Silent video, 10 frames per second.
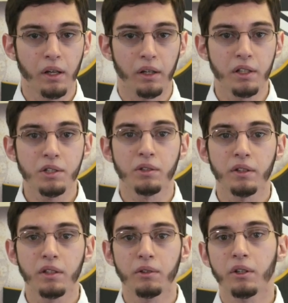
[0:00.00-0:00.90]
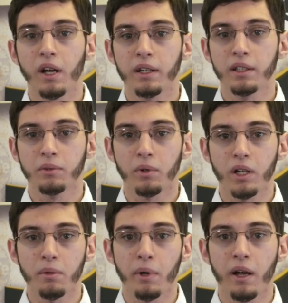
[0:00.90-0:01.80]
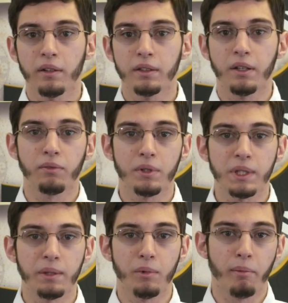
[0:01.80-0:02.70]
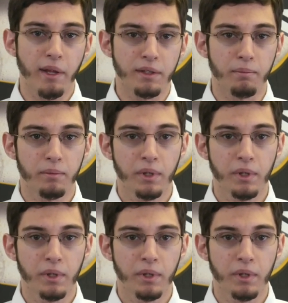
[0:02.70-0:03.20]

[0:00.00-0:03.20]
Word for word: Additionally, you do not need to worry about difference in momentum.